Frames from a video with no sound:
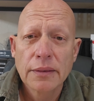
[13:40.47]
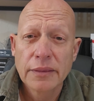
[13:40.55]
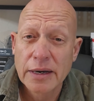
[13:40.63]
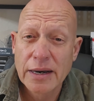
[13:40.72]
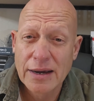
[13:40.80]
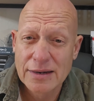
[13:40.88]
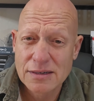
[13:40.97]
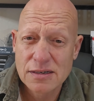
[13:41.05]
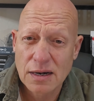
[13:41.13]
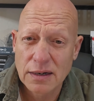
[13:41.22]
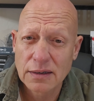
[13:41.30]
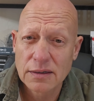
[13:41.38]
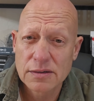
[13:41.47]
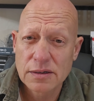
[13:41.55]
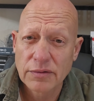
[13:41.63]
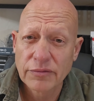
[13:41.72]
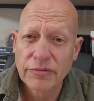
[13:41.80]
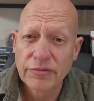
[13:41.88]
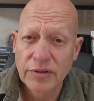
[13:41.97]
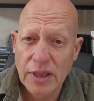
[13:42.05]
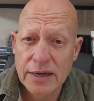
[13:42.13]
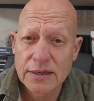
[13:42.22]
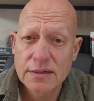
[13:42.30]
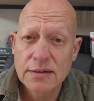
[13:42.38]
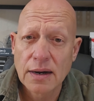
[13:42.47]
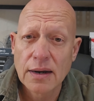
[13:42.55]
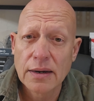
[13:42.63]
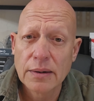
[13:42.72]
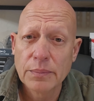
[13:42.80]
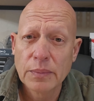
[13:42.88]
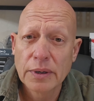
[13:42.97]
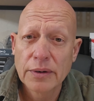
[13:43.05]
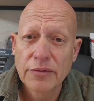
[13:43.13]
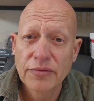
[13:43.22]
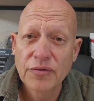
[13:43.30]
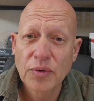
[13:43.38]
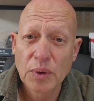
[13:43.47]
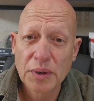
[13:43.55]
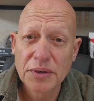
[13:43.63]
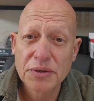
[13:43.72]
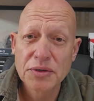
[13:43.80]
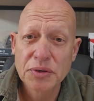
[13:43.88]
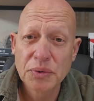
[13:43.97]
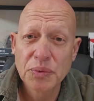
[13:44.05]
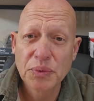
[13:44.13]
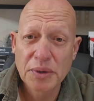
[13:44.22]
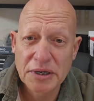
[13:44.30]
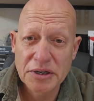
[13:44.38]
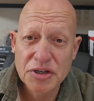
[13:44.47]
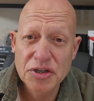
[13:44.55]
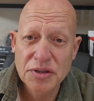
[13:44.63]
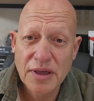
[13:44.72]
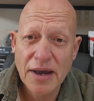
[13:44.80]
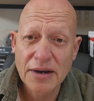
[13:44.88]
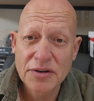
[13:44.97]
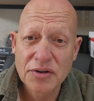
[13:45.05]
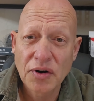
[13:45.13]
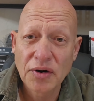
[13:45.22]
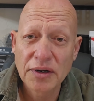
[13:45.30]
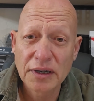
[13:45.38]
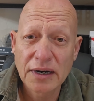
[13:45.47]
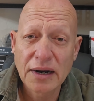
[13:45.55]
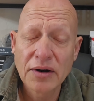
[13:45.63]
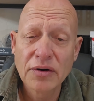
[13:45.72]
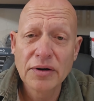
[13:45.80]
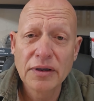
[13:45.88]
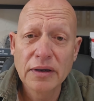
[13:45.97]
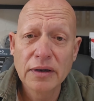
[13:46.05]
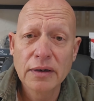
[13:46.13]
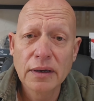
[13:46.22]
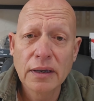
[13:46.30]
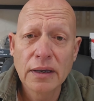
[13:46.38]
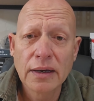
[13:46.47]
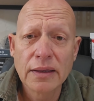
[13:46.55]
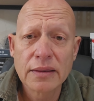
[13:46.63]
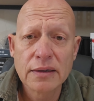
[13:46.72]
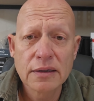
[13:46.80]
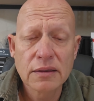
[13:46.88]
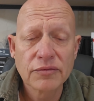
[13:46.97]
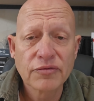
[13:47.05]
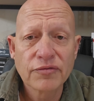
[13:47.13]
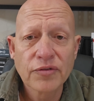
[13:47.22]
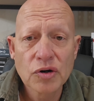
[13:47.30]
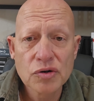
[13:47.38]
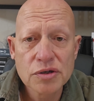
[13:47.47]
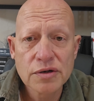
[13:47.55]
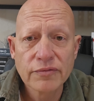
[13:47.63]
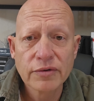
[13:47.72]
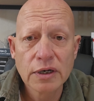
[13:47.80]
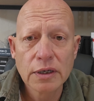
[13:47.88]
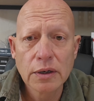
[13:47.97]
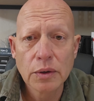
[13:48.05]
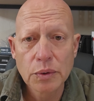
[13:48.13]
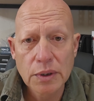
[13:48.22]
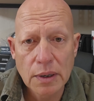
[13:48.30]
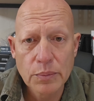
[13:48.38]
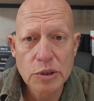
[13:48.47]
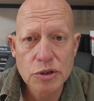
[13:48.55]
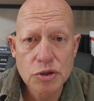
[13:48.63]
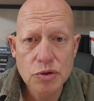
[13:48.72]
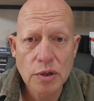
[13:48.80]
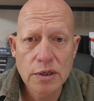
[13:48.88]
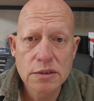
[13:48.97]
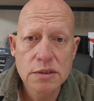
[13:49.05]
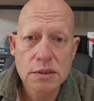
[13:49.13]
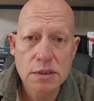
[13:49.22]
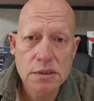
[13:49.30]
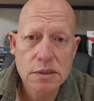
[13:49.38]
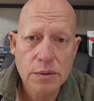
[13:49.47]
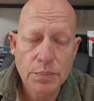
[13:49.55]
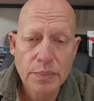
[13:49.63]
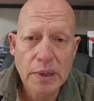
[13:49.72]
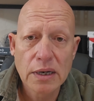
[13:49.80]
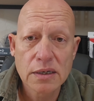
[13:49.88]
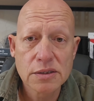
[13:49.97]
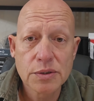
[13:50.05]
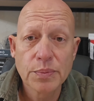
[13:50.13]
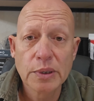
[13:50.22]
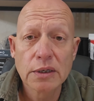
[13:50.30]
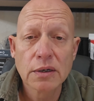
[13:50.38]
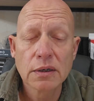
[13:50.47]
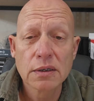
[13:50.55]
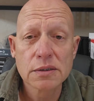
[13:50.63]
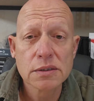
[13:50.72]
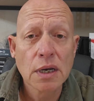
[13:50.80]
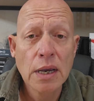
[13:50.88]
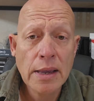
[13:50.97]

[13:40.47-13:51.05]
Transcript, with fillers: the nine seconds of flight time for it to reach that target area. And I think the first video demonstrates this the best, because